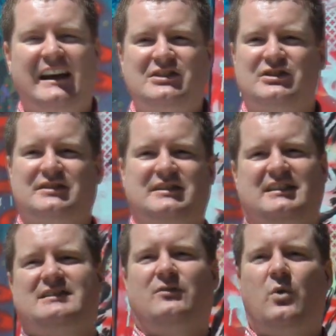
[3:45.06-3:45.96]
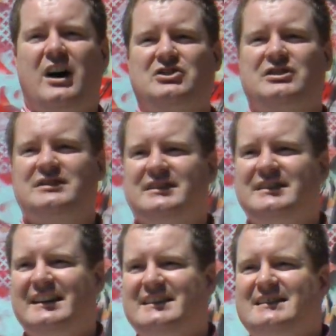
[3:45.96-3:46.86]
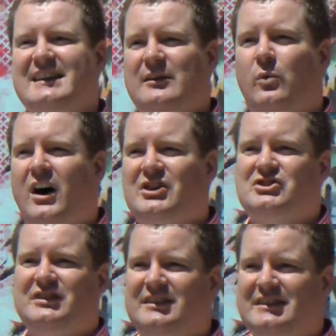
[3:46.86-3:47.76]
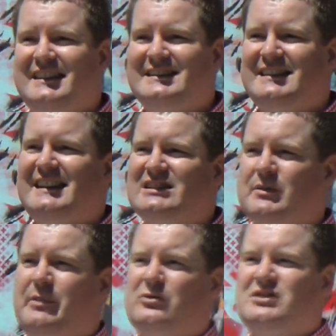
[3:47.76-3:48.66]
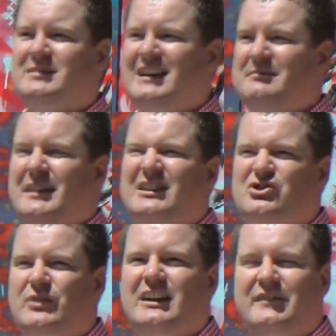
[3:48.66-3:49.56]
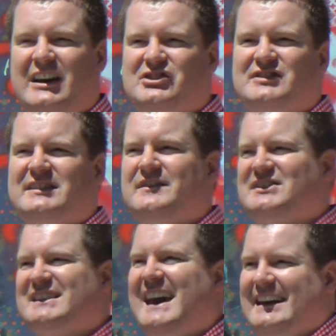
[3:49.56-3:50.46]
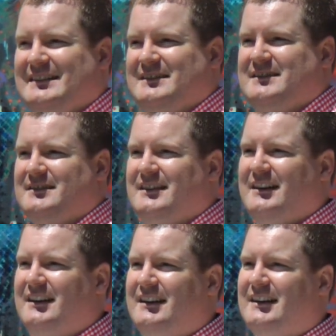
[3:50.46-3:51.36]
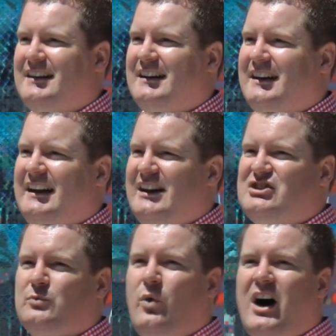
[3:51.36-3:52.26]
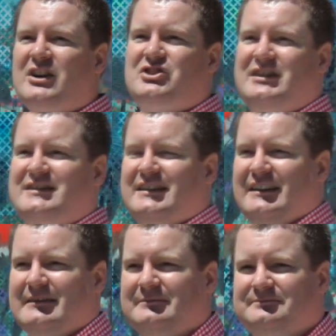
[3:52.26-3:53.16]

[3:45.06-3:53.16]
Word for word: agencies of Washington, D.C. Washington, D.C. is supposed to be administrative agency of the states. It is Washington.